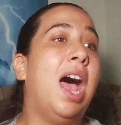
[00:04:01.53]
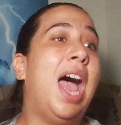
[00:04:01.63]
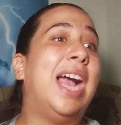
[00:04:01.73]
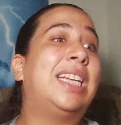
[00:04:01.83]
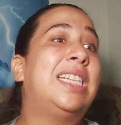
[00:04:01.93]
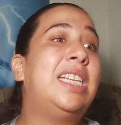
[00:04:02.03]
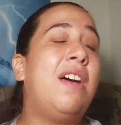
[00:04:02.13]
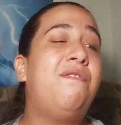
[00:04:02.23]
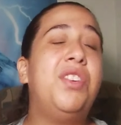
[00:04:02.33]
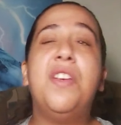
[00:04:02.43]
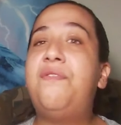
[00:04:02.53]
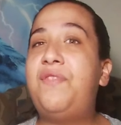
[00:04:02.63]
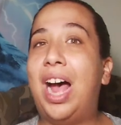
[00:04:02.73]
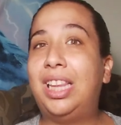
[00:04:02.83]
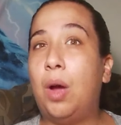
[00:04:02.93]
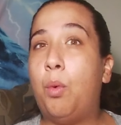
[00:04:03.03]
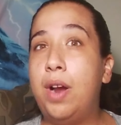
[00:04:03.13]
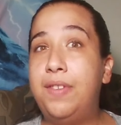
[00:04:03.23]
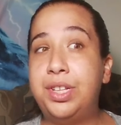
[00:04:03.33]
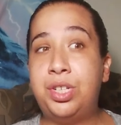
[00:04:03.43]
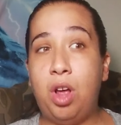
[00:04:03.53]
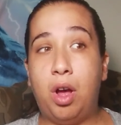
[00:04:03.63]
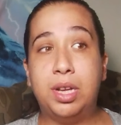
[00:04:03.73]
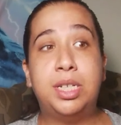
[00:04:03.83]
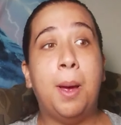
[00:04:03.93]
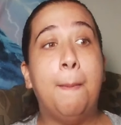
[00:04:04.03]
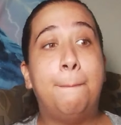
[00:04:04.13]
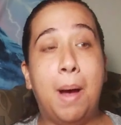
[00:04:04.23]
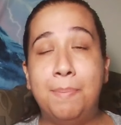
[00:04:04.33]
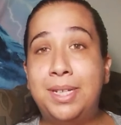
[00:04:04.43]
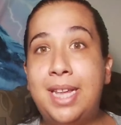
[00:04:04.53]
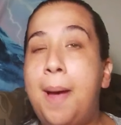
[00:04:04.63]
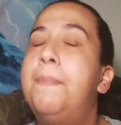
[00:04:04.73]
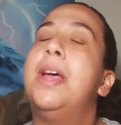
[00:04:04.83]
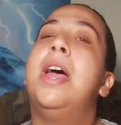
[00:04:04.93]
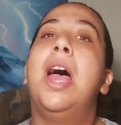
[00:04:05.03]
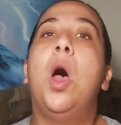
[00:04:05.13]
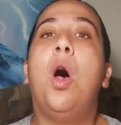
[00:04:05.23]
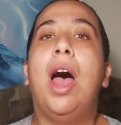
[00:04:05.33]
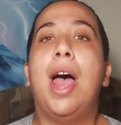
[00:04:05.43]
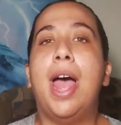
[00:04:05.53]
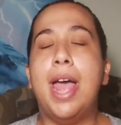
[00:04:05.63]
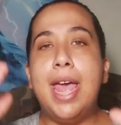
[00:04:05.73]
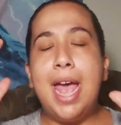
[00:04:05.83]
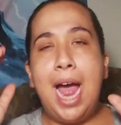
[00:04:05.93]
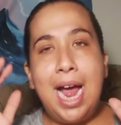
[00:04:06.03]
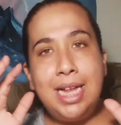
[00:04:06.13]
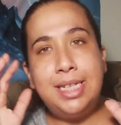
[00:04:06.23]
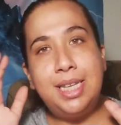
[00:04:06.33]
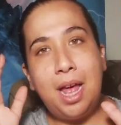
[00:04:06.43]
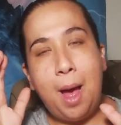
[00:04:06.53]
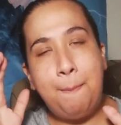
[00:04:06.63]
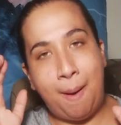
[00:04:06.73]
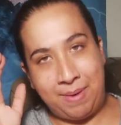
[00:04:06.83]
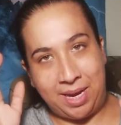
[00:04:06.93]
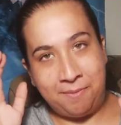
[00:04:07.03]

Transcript: except for the fact that one of his songs, Bubstep, it has a puppy